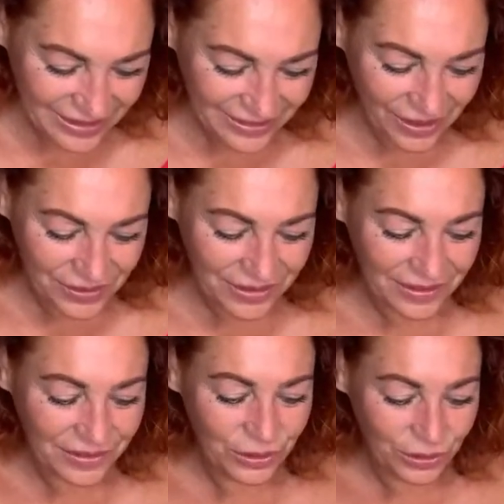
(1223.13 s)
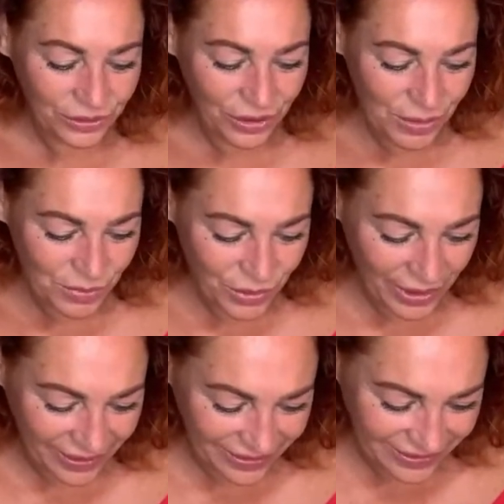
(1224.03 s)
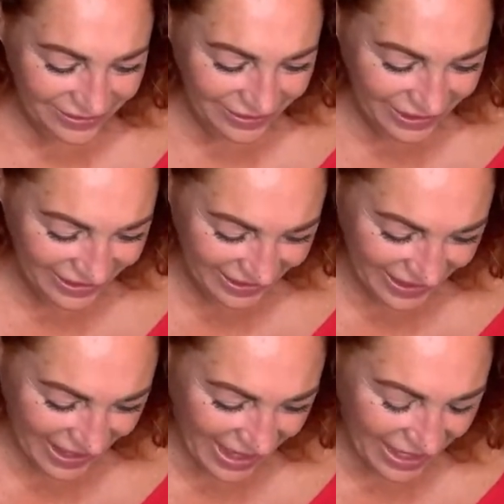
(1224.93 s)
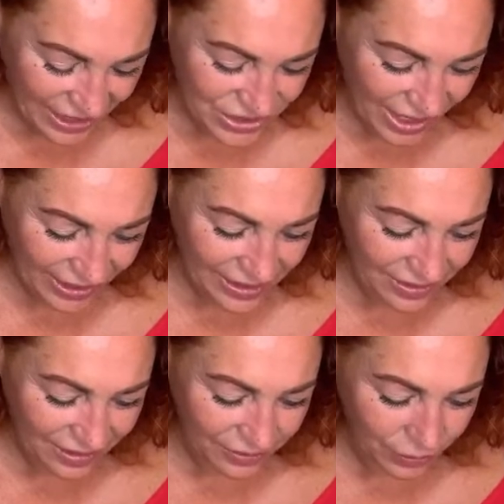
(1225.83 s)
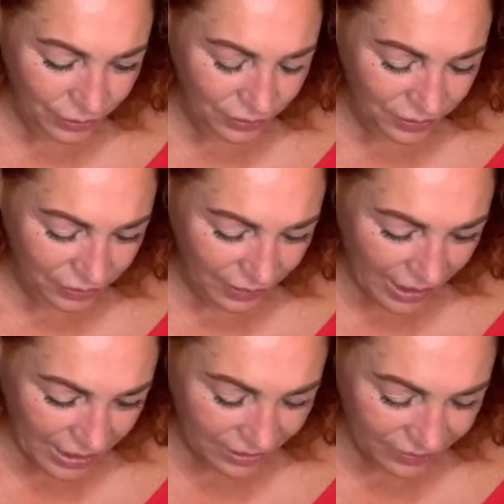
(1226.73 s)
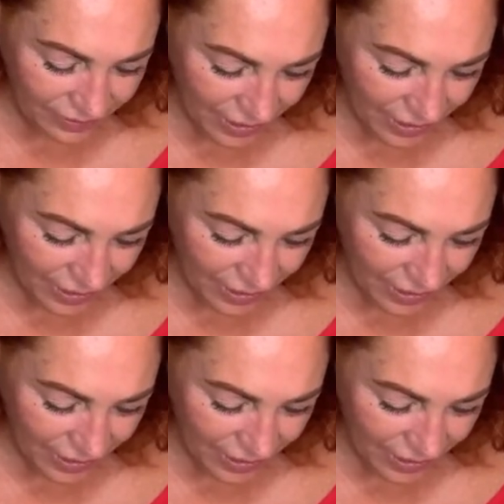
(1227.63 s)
Tony says not too moist. Jacqueline says oils are great.